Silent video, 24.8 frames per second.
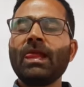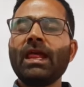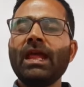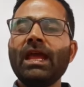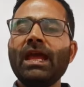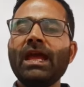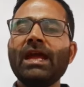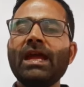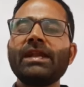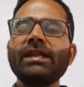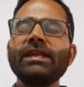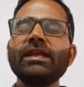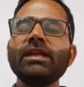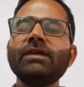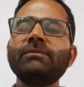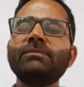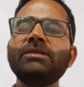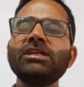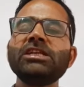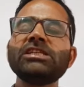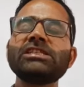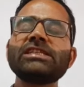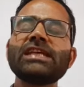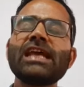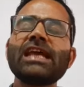And if
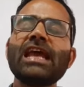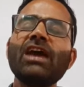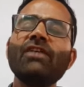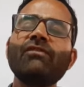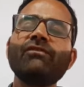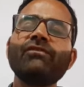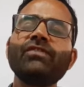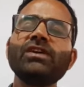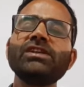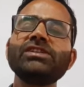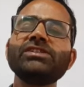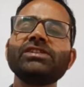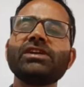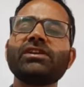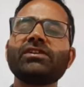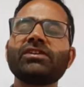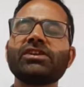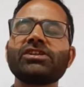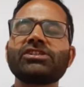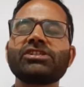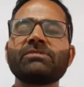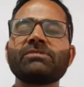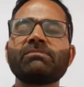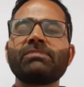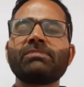these F1
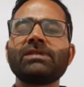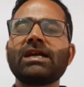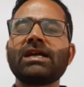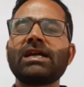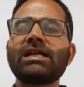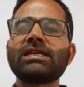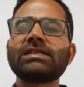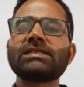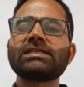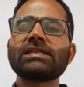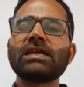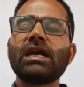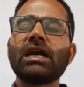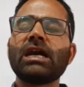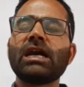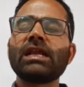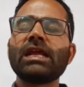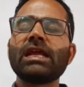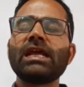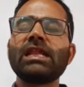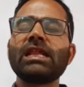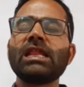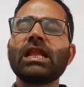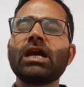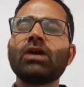generation plants are
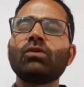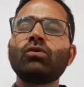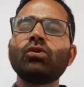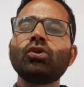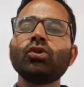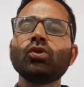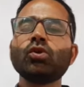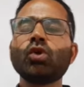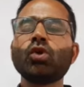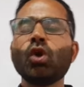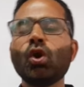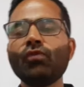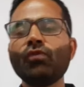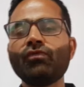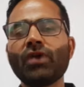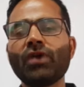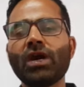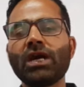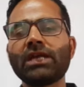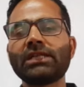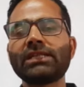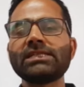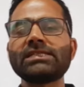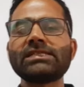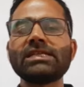allowed to go for
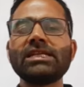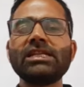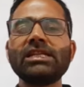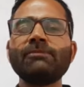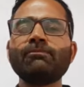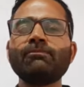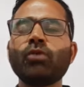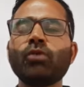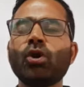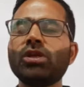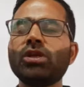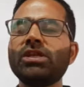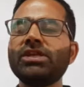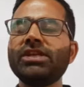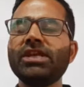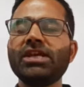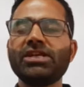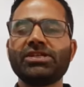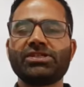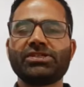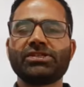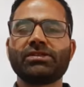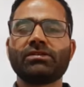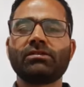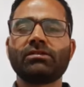the
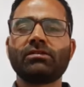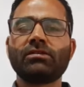self-pollination,